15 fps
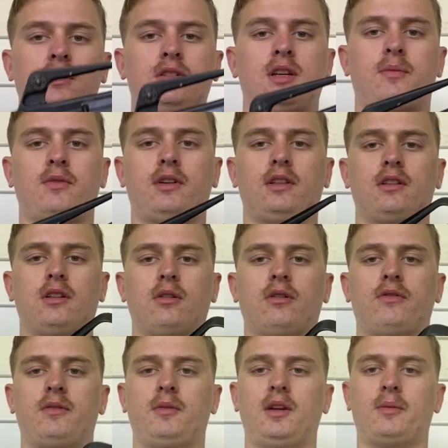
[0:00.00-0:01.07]
separate the lower
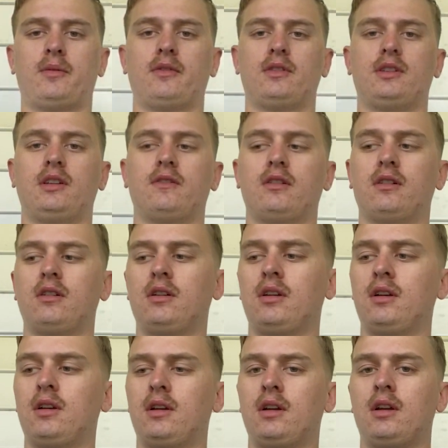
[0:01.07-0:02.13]
from the upper receiver.
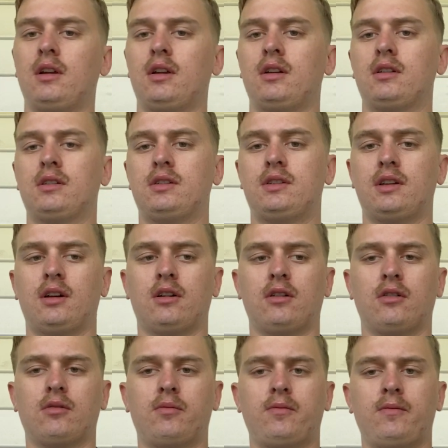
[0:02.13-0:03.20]

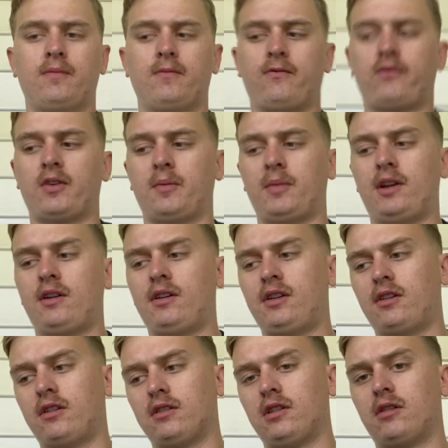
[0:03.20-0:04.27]
So from here,
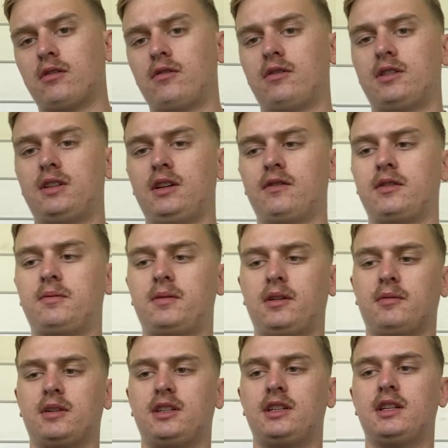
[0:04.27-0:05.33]
your lower receiver is
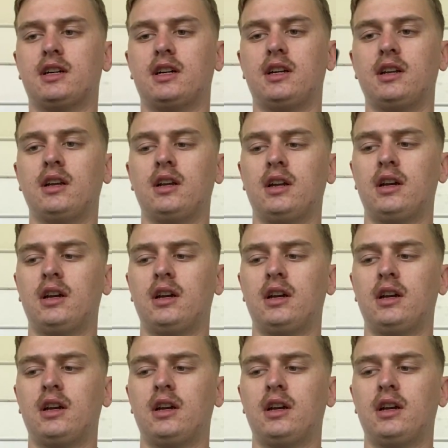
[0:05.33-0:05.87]
pretty much done.